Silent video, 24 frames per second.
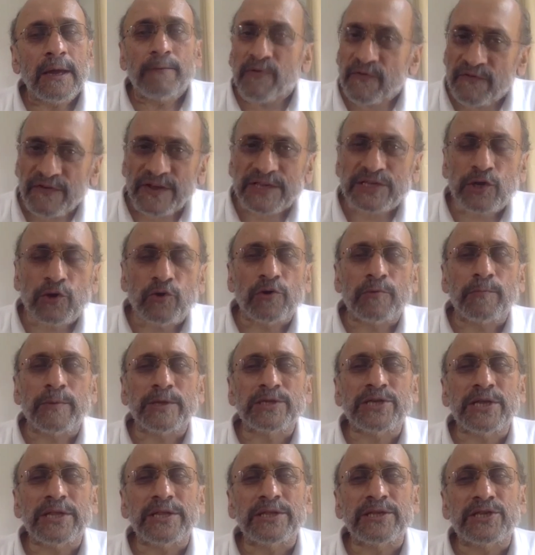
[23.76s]
Professor
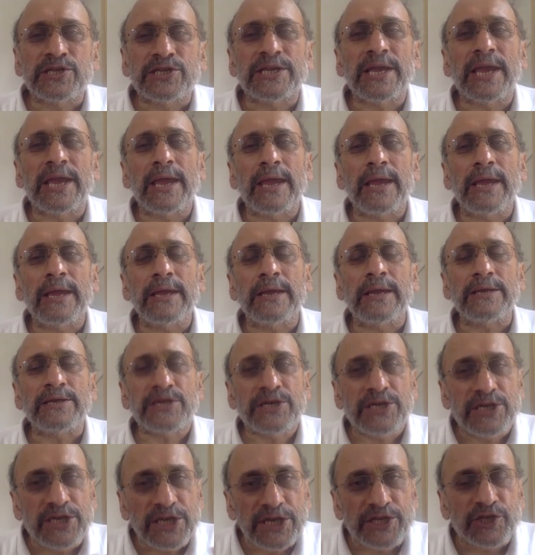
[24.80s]
Gurbachan Singh
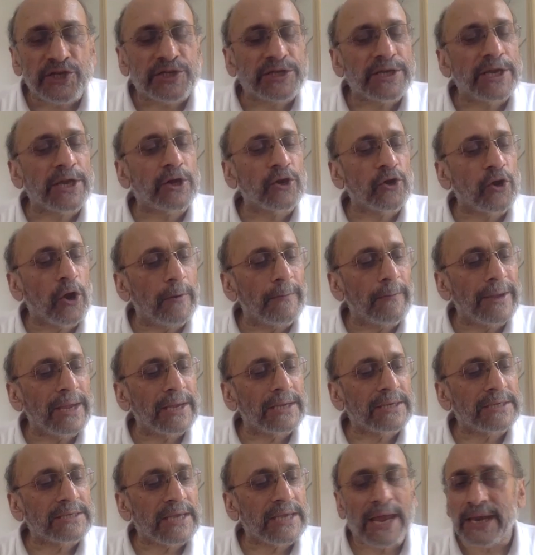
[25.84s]
teaches
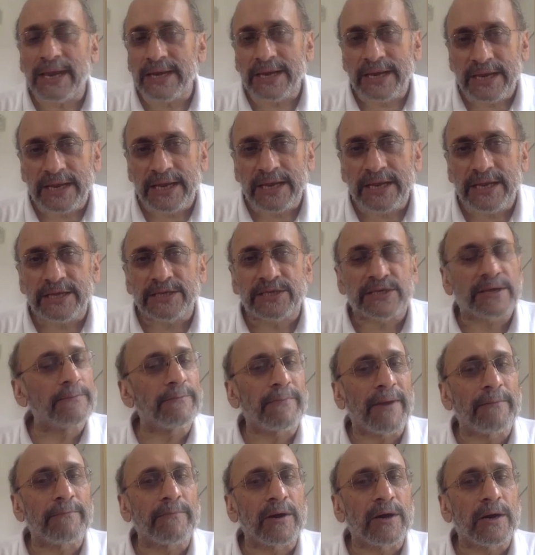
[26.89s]
economics and he's a
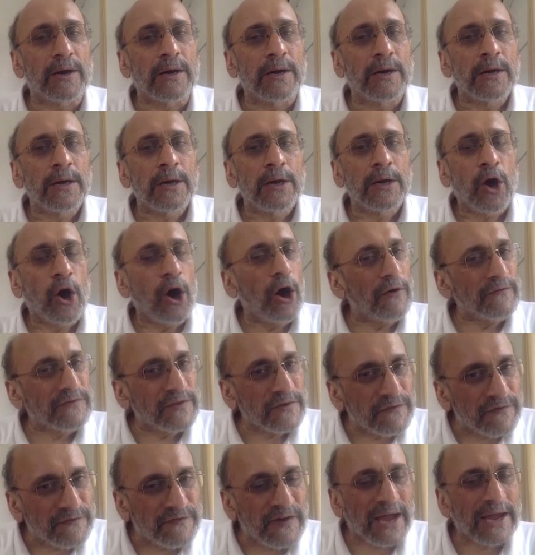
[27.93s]
member of
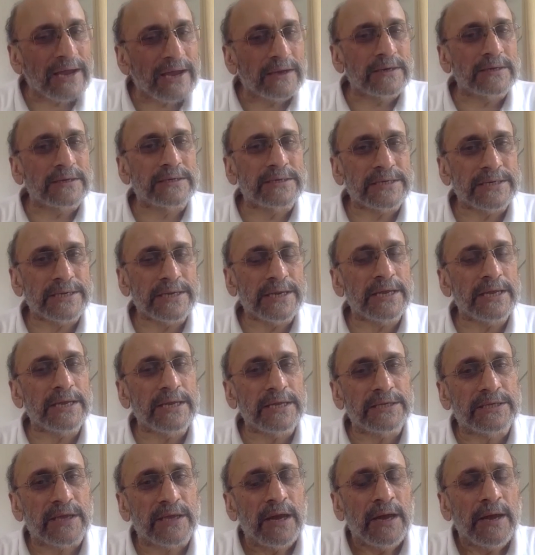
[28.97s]
the faculty.
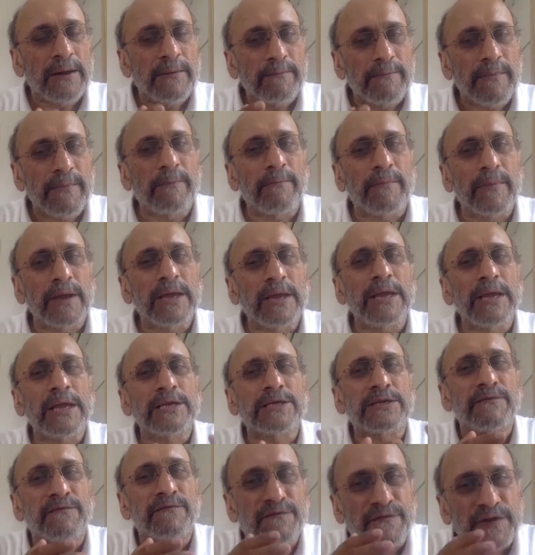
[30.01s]
He's a, mem-
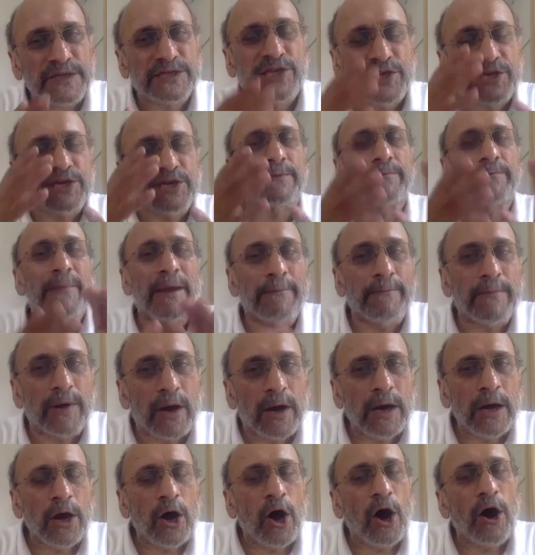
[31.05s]
he's a visiting member
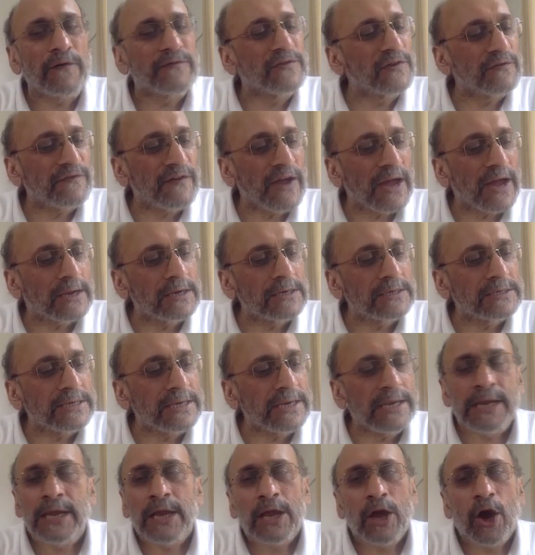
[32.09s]
of the
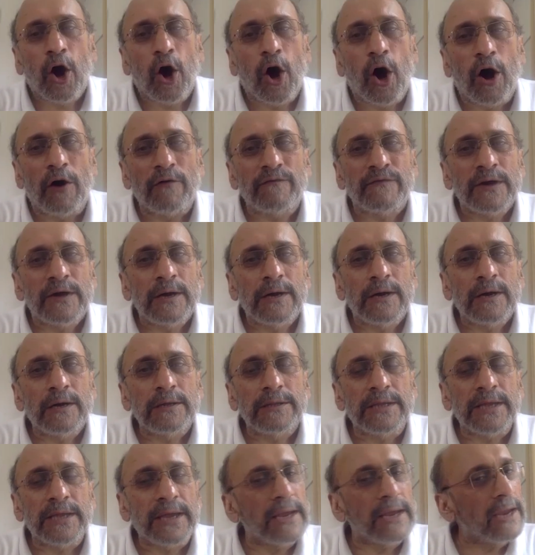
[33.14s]
faculty of
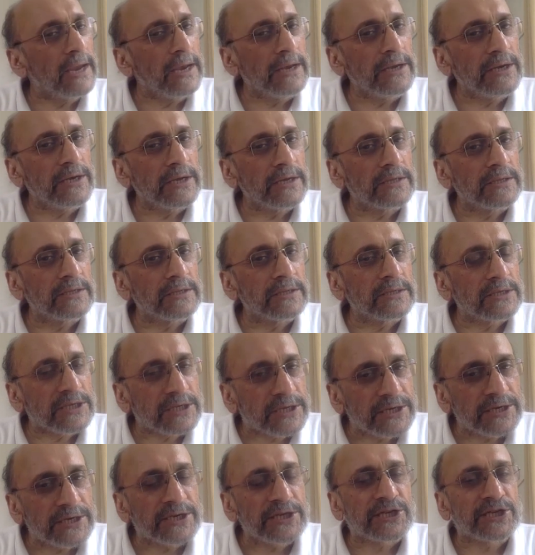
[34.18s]
the Indian
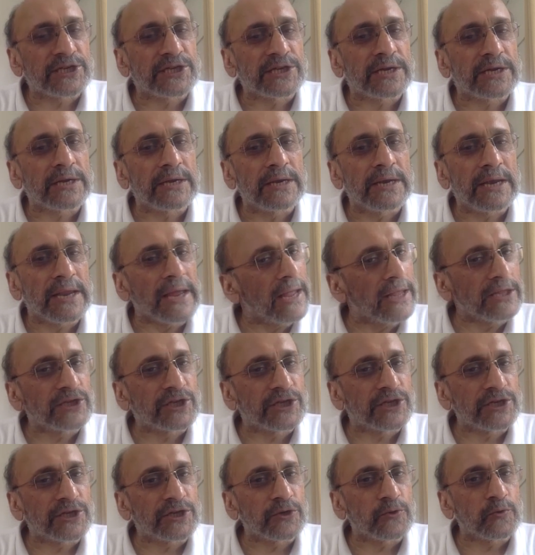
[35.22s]
Statistical
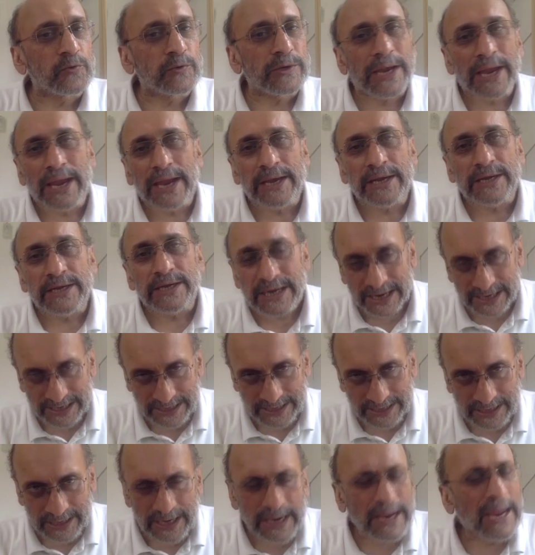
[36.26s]
Institute in
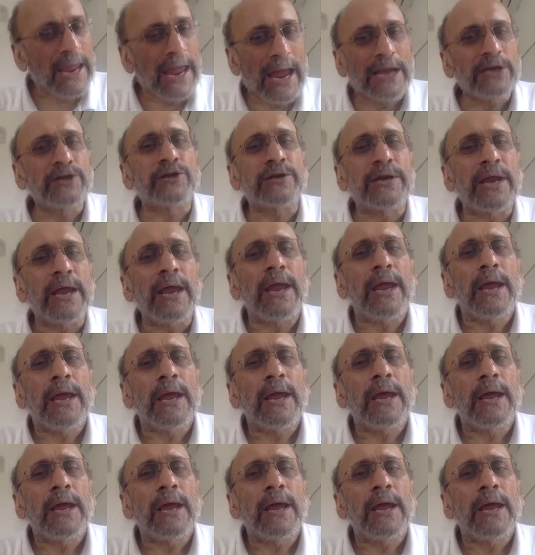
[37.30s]
Delhi. And today